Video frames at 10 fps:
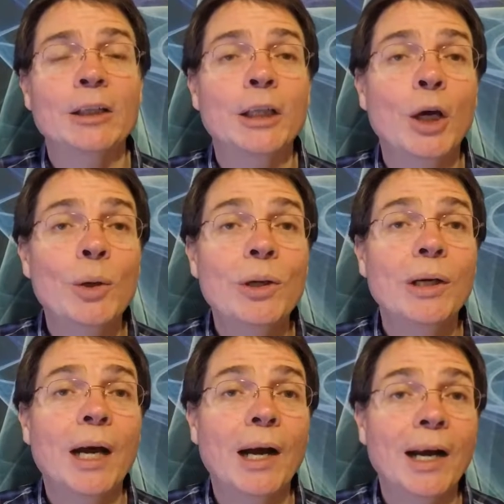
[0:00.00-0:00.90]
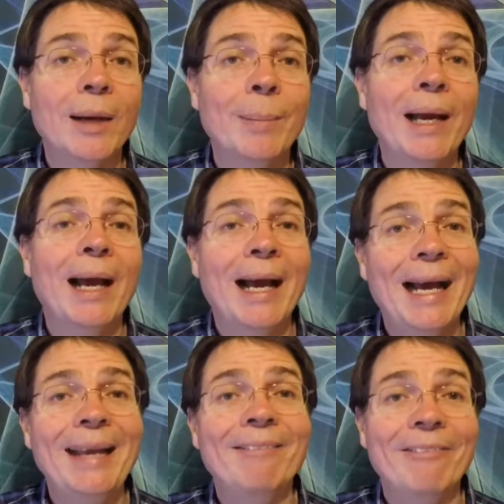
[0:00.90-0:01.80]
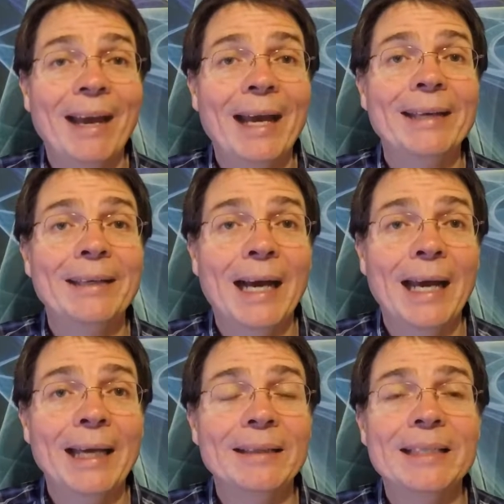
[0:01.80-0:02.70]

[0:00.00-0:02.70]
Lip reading: low carb, high fat diet.